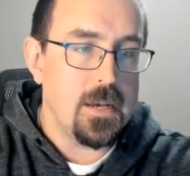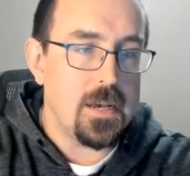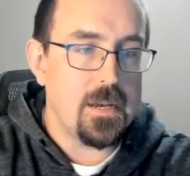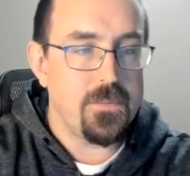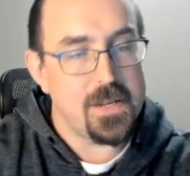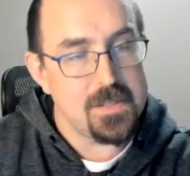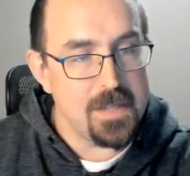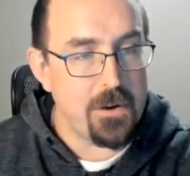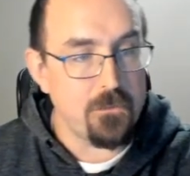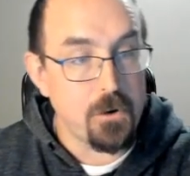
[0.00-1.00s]
and that's
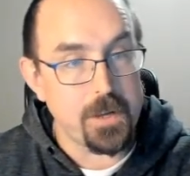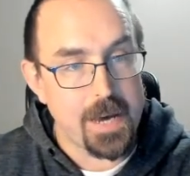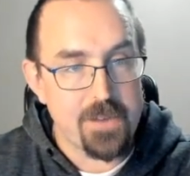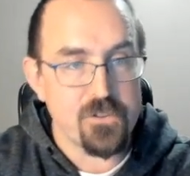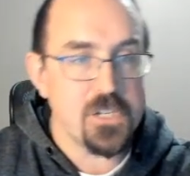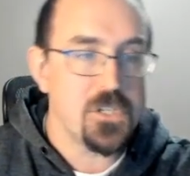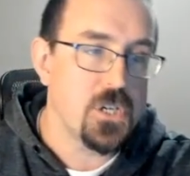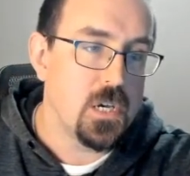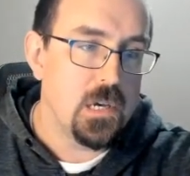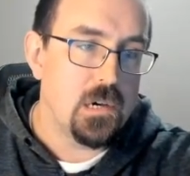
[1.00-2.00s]
now a rolling average,
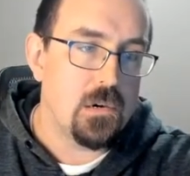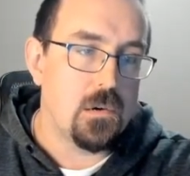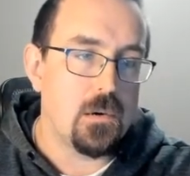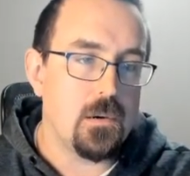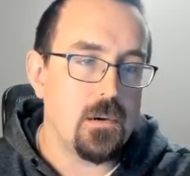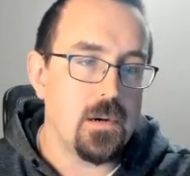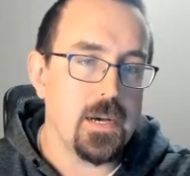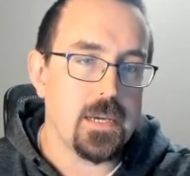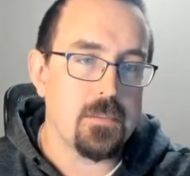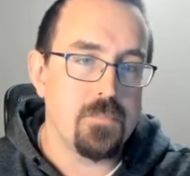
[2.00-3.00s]
or
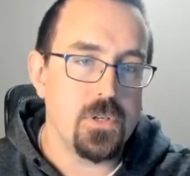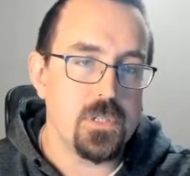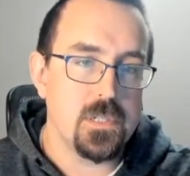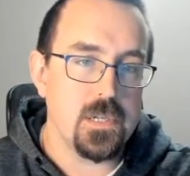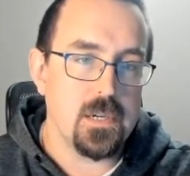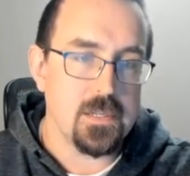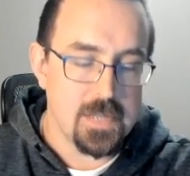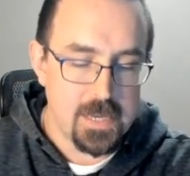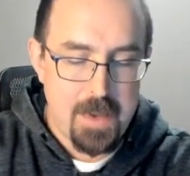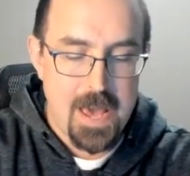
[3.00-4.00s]
I can put, uh,
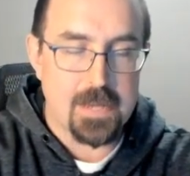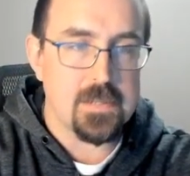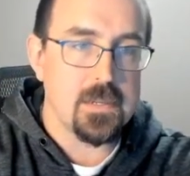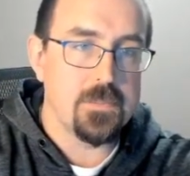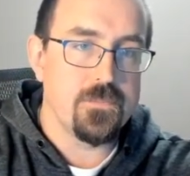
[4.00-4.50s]
say, max,